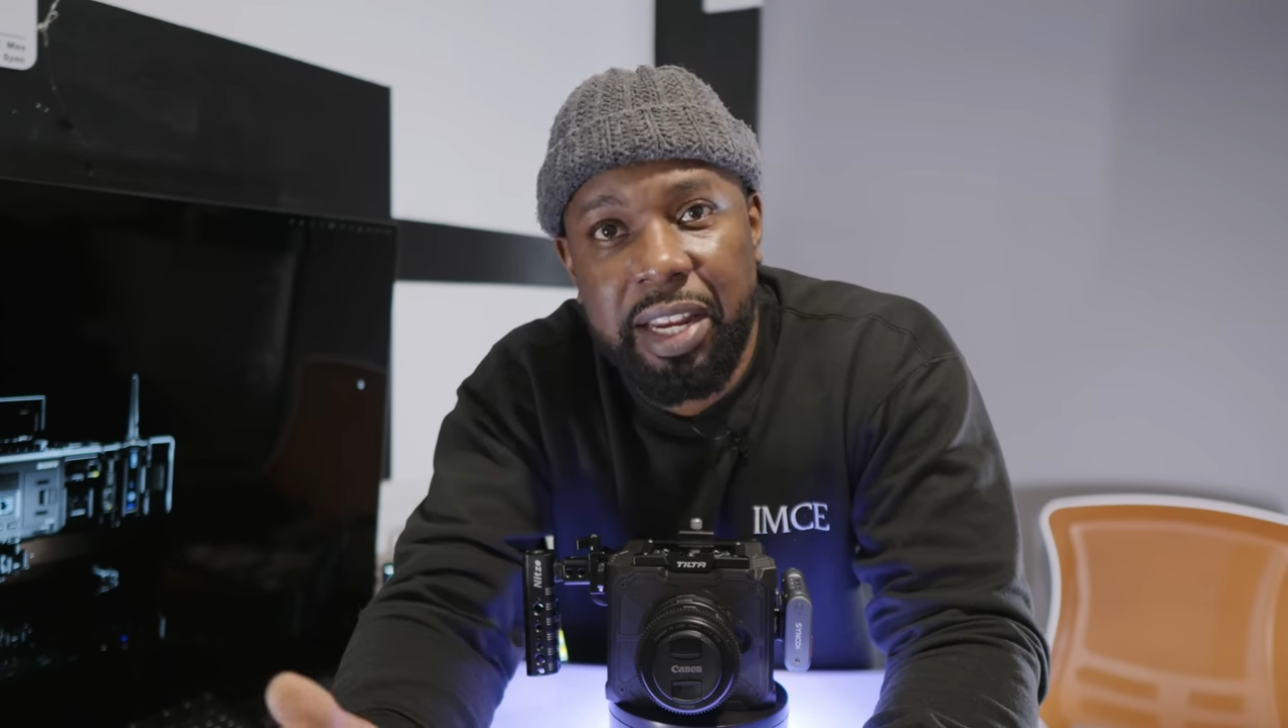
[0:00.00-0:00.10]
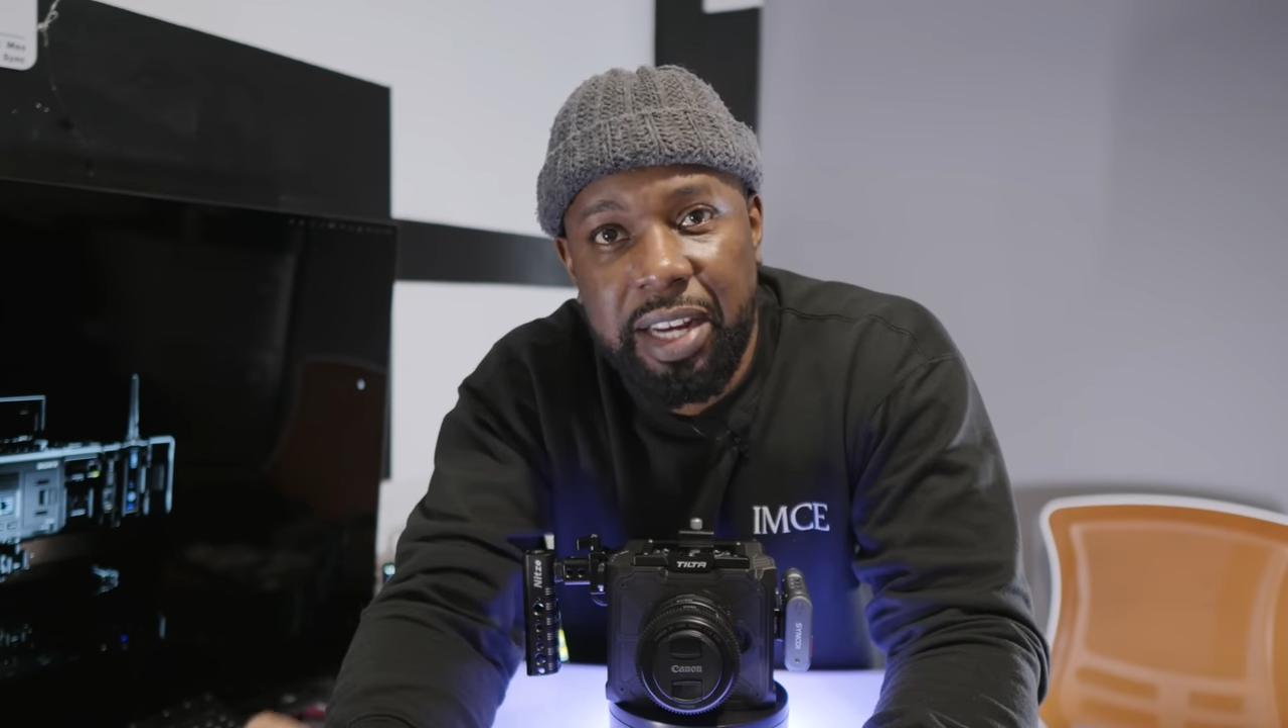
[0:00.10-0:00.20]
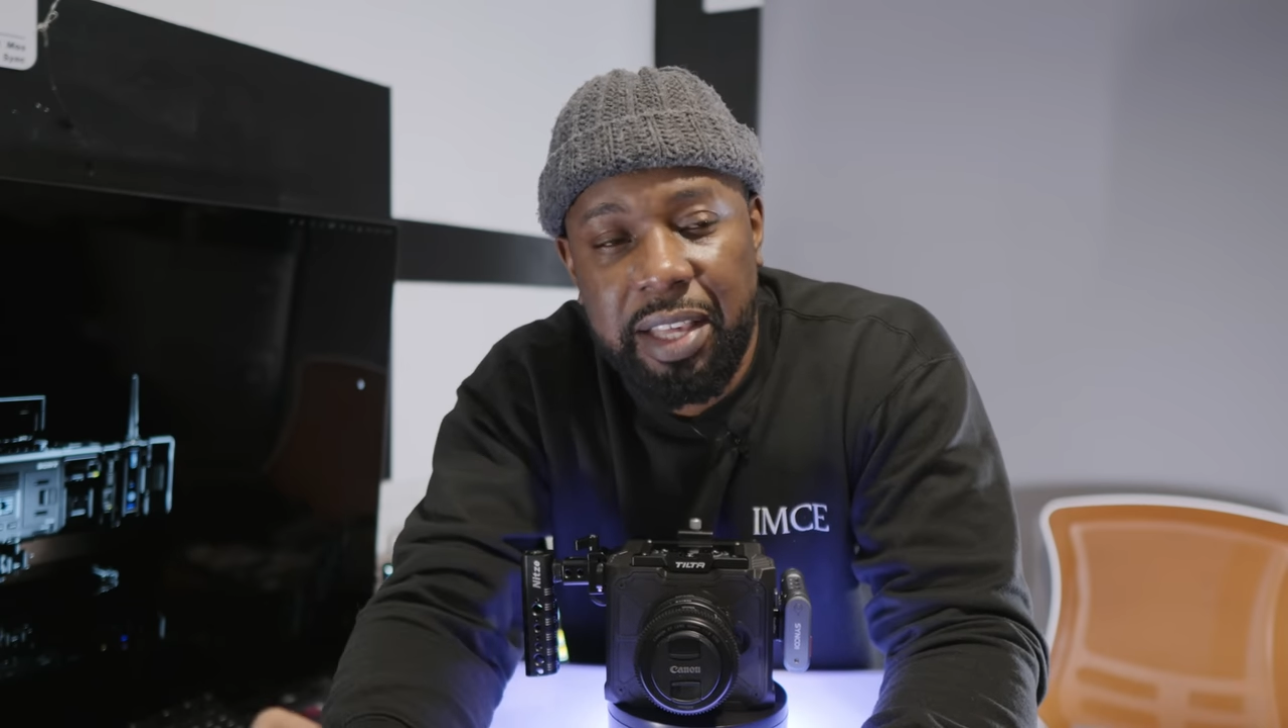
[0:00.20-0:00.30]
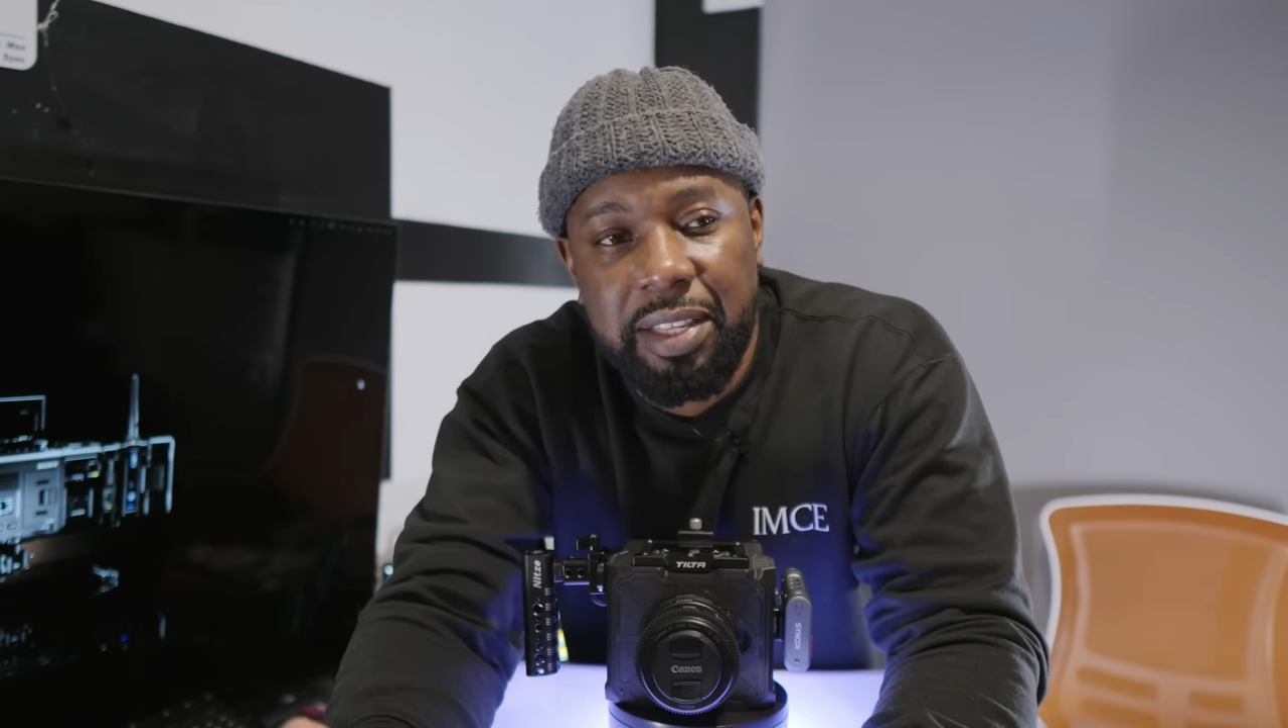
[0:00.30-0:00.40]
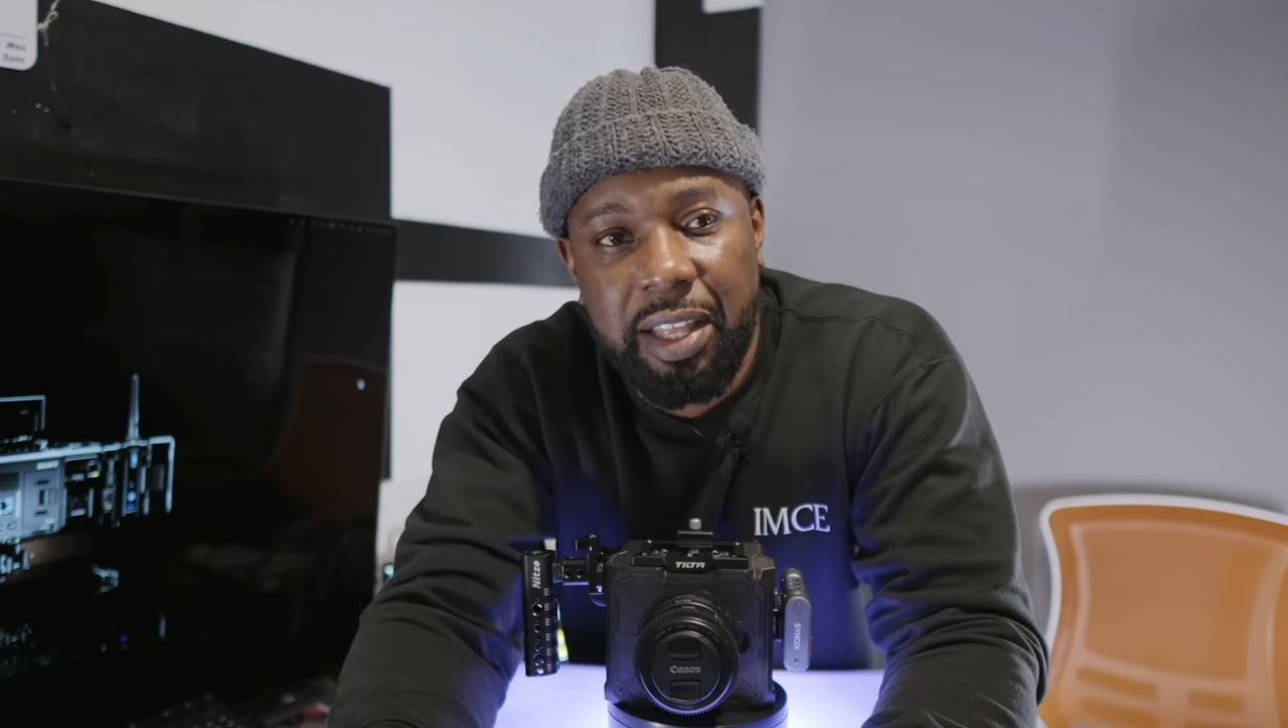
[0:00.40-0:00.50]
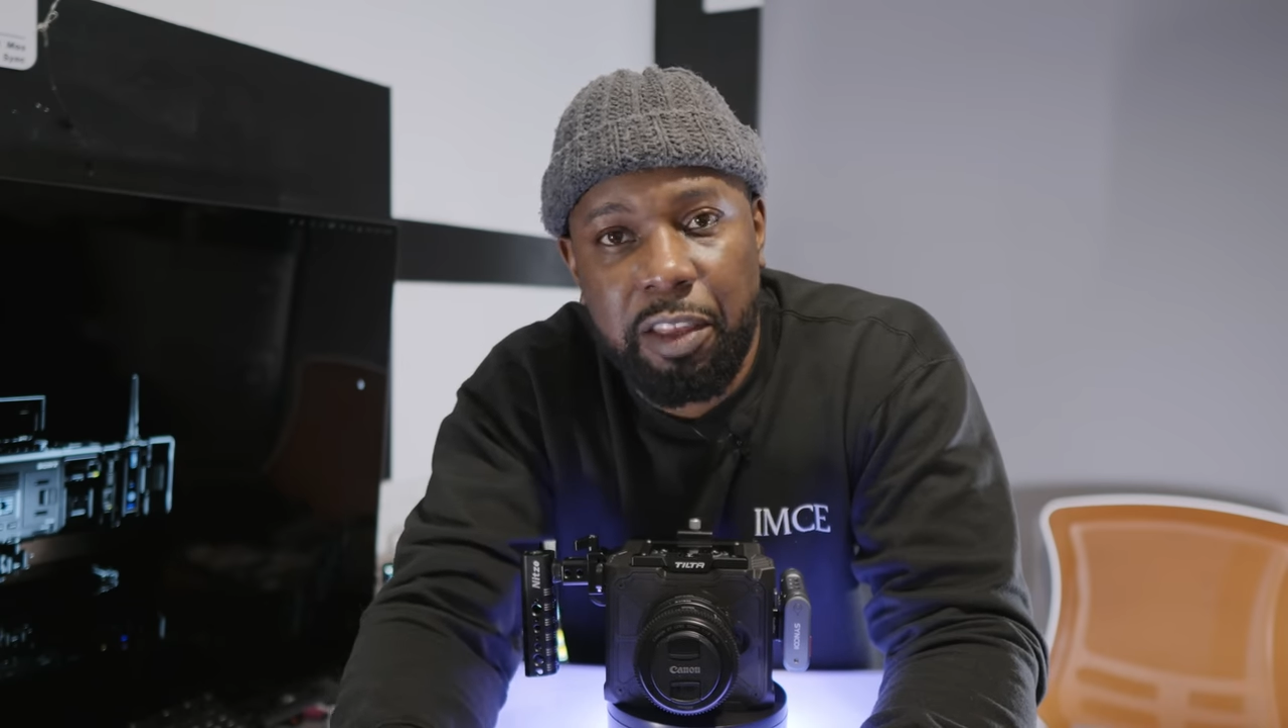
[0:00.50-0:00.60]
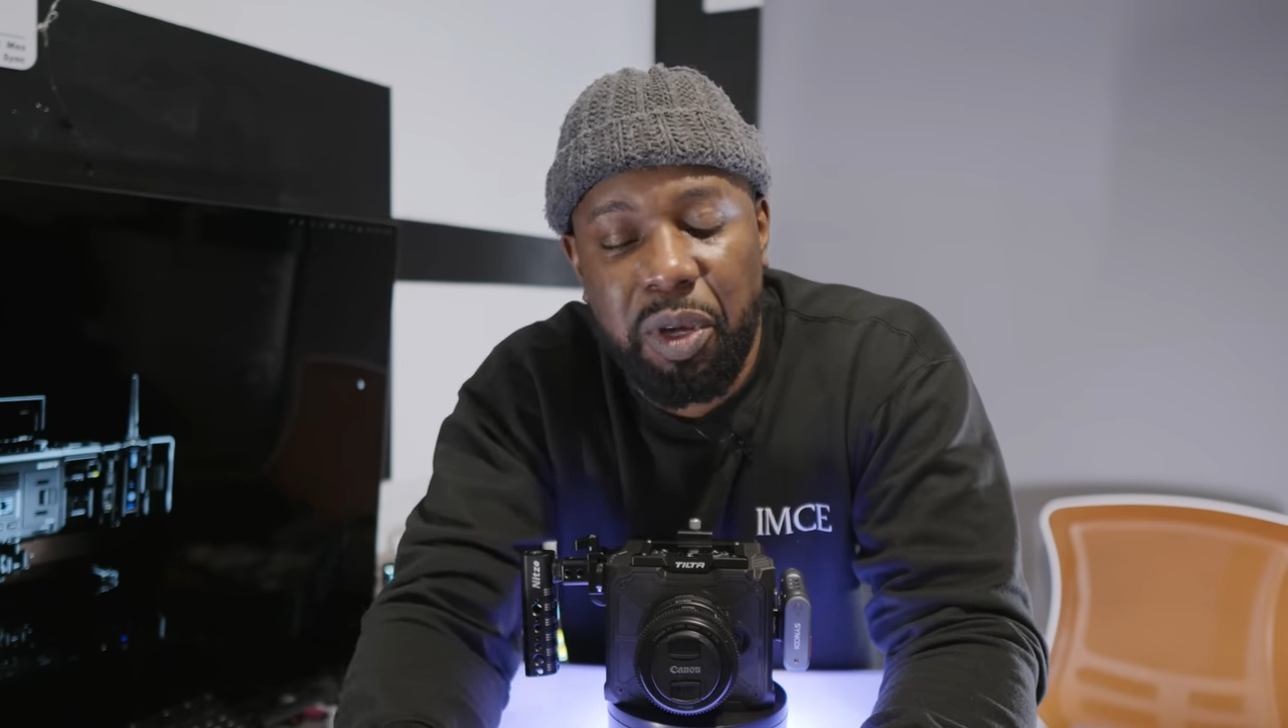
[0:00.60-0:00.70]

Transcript: in that sense,